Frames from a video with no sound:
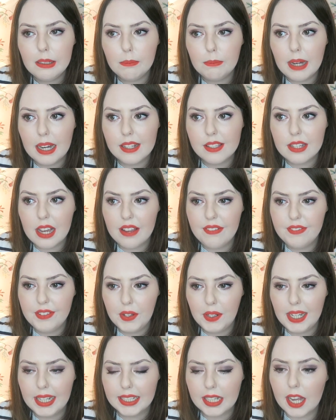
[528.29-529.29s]
But I
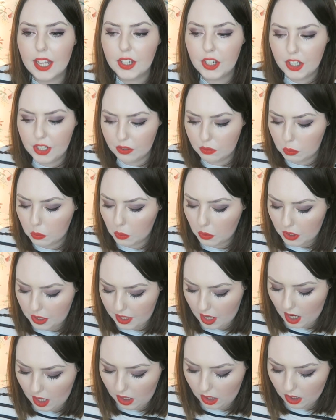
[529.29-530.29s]
feel like I could have
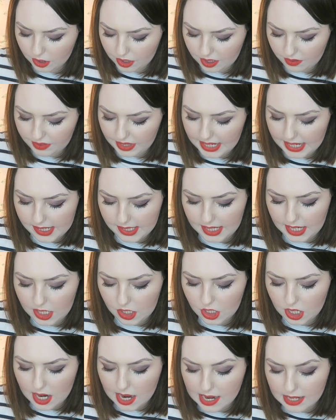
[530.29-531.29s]
worn a lot of these
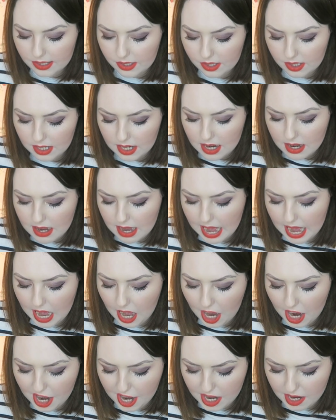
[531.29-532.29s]
t-shirts at
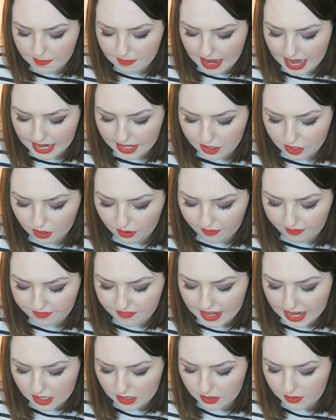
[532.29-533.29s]
home and not
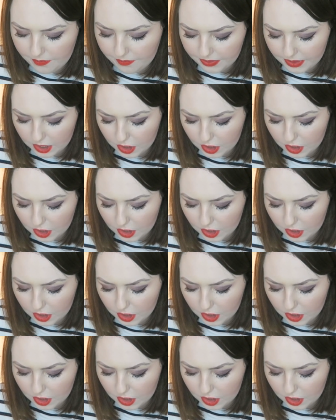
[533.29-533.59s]
felt,